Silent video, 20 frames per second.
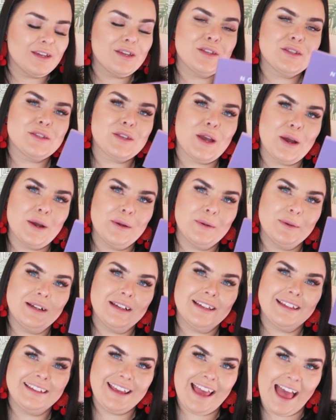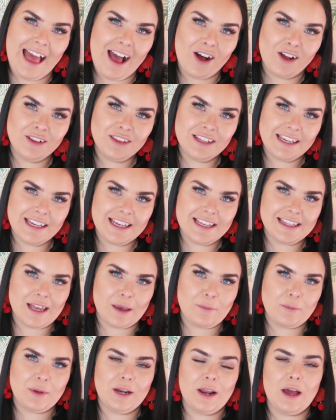So yeah, I'll link it
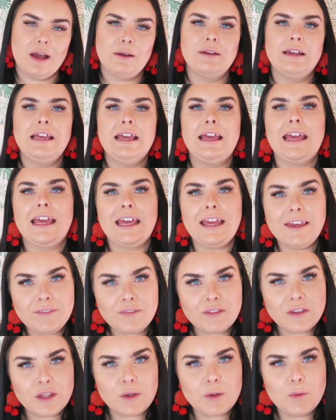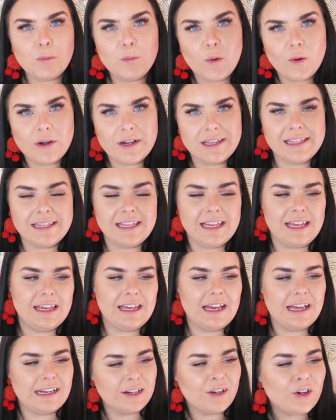down below. If you want to
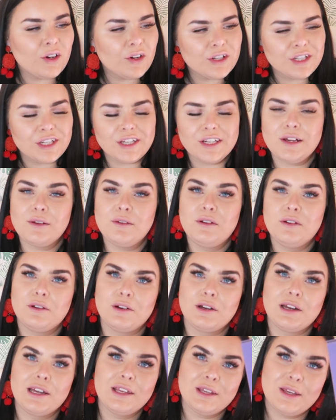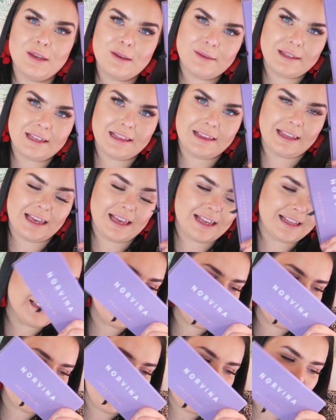see an eyeshadow look using
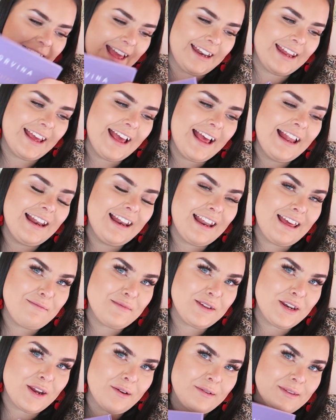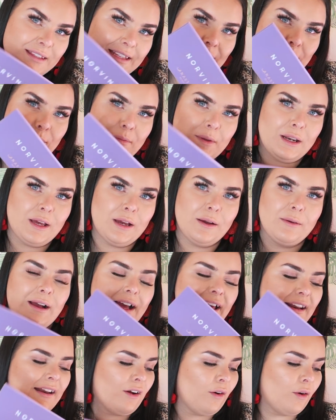this, then let me know down below
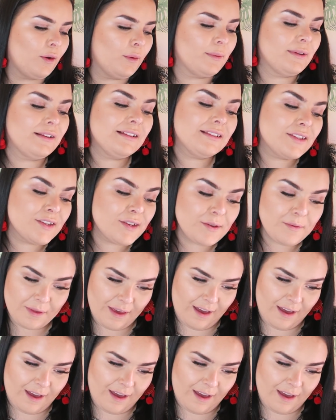and I will do